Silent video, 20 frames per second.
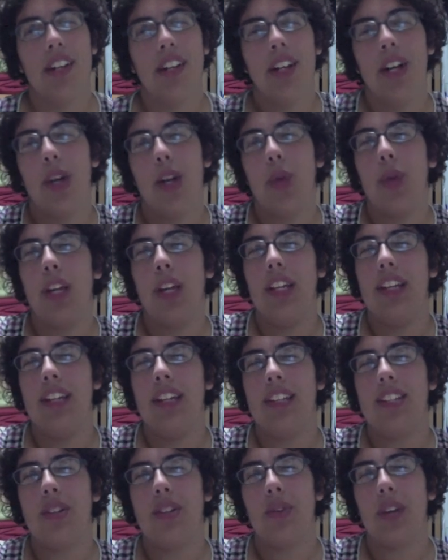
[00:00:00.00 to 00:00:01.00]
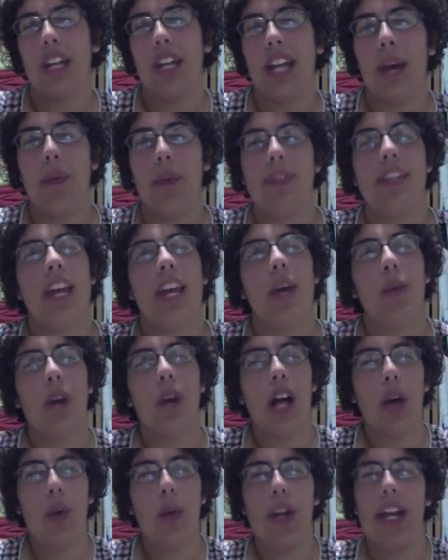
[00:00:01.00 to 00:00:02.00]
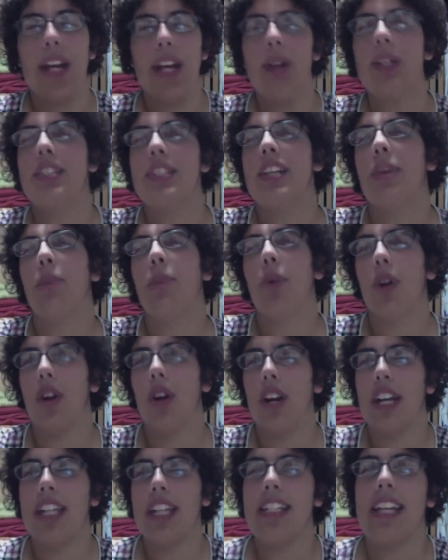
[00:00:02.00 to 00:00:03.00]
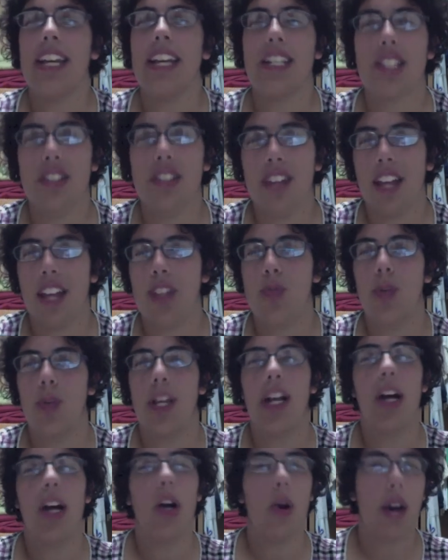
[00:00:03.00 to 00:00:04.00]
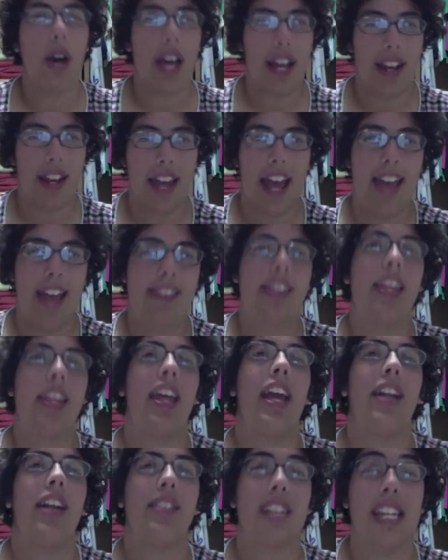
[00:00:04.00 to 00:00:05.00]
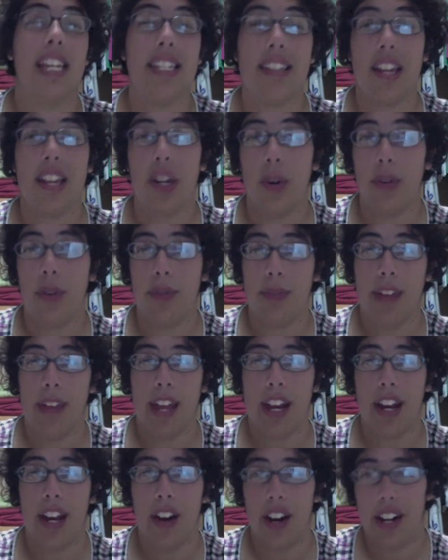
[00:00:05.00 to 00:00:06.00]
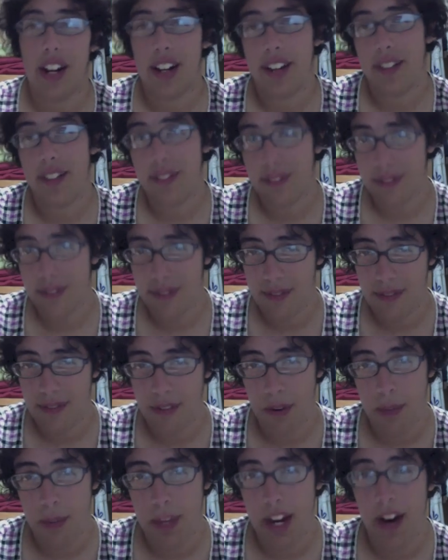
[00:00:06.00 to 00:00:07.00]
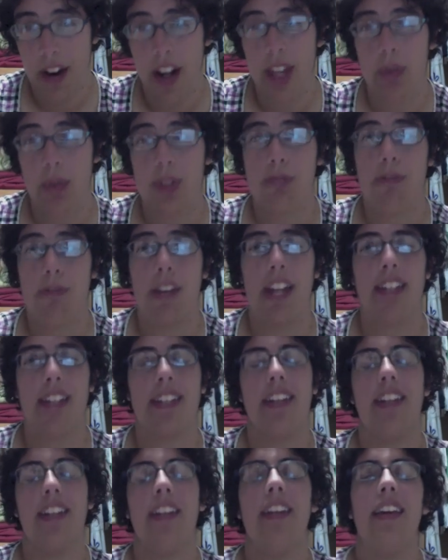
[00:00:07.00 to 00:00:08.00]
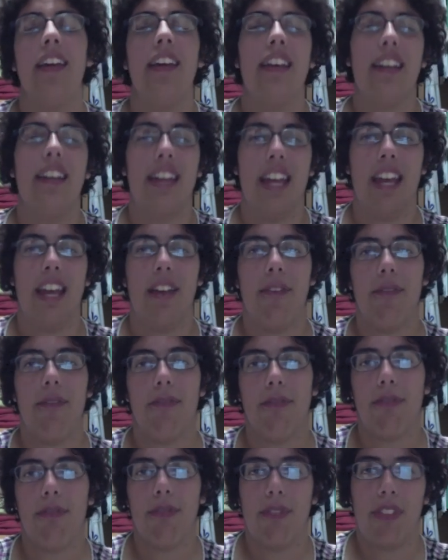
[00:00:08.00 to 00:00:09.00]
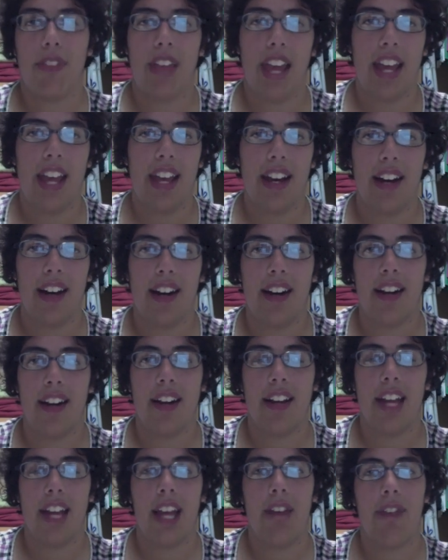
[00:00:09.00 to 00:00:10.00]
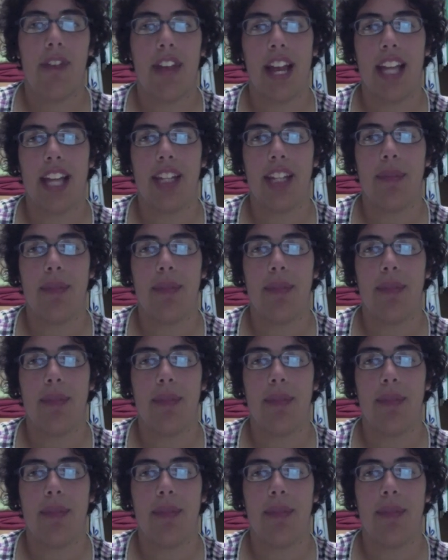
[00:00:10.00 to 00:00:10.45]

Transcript: agreed to disagree, and I was like, well, when I go to Sapporo orientation next week, I'll go ahead and ask the ALTs I know from that area, from the area that was affected, if they uh, if they got the